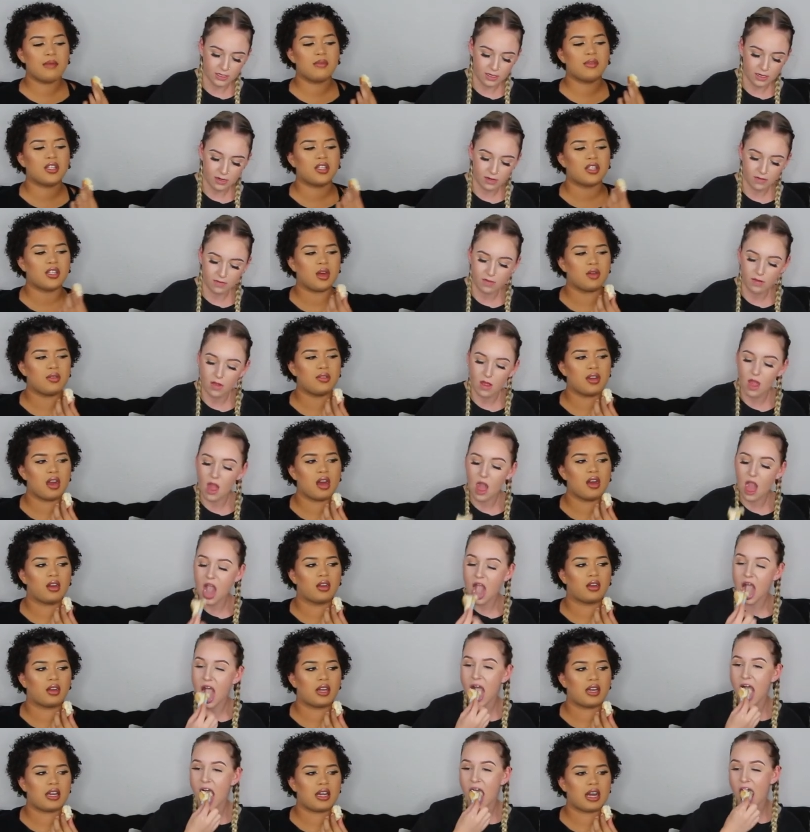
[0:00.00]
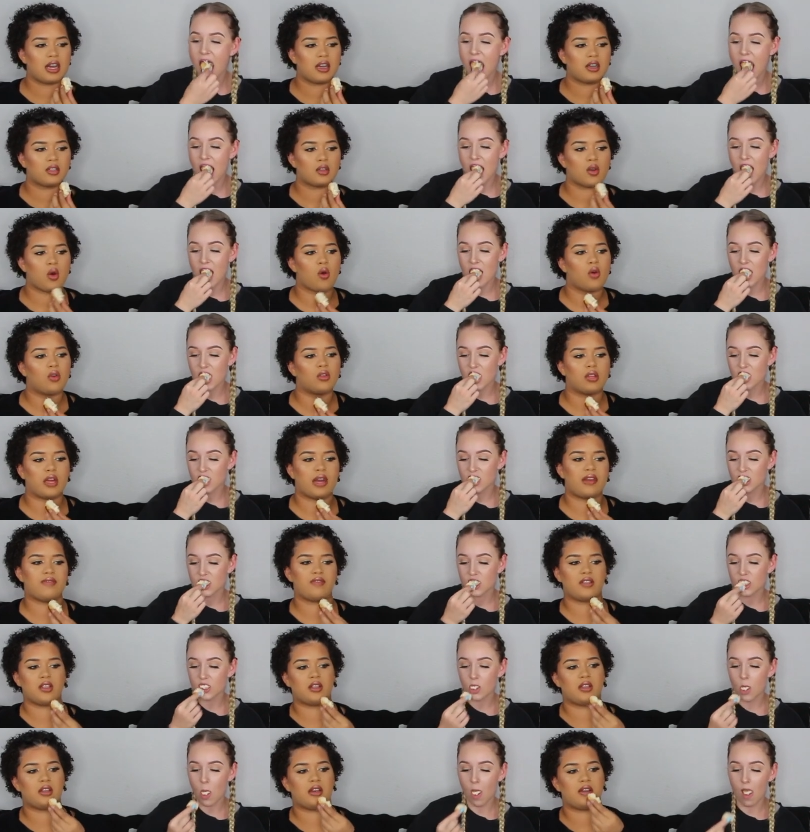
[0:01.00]
Speaker 1: He was so young, and he had his whole
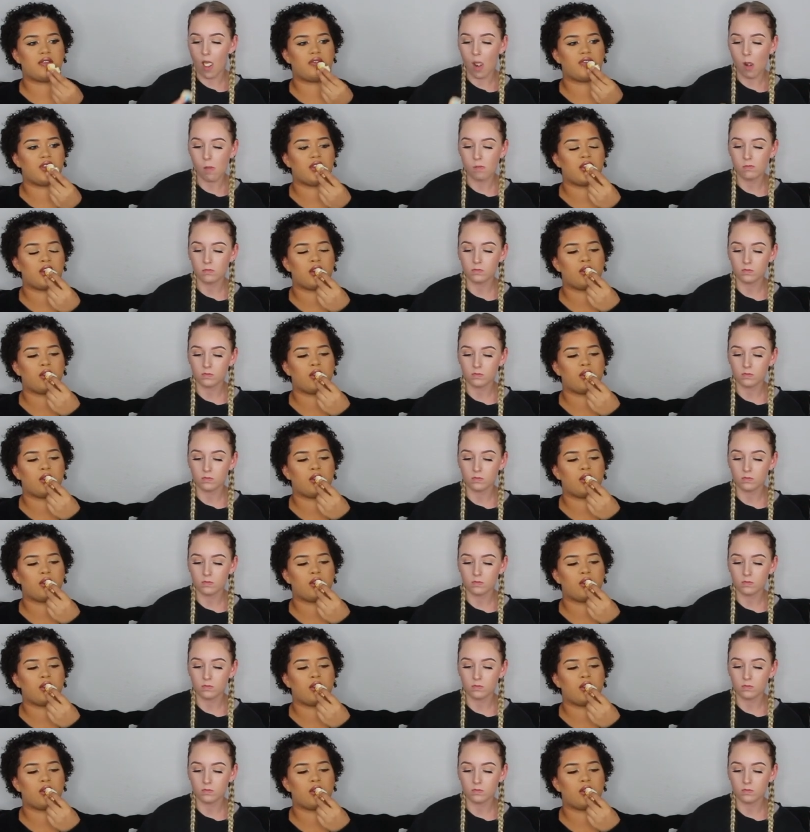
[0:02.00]
life to live, you